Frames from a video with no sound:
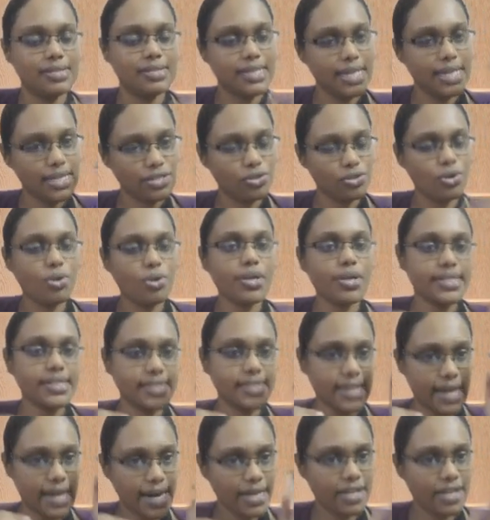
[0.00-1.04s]
just go and
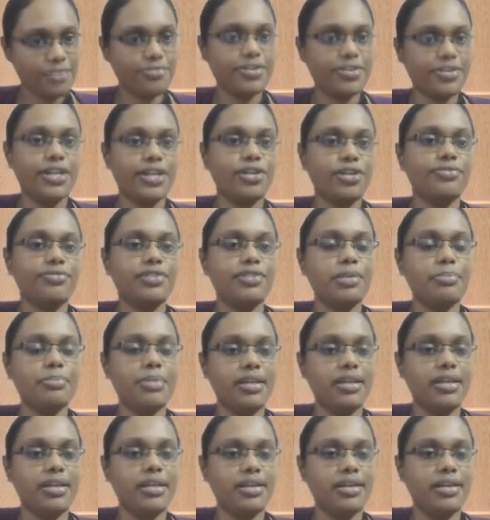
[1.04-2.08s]
stand in front of the
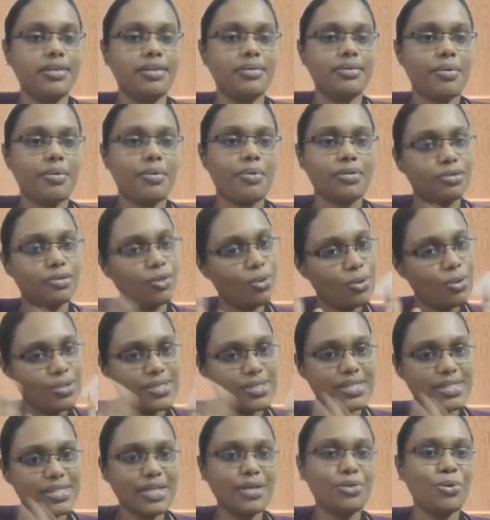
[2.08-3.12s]
mirror,
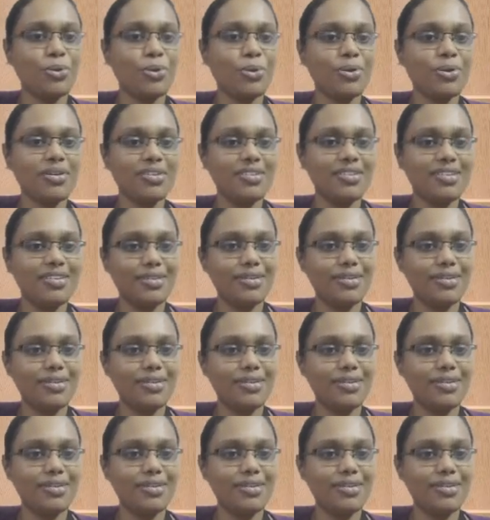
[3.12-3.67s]
close the door,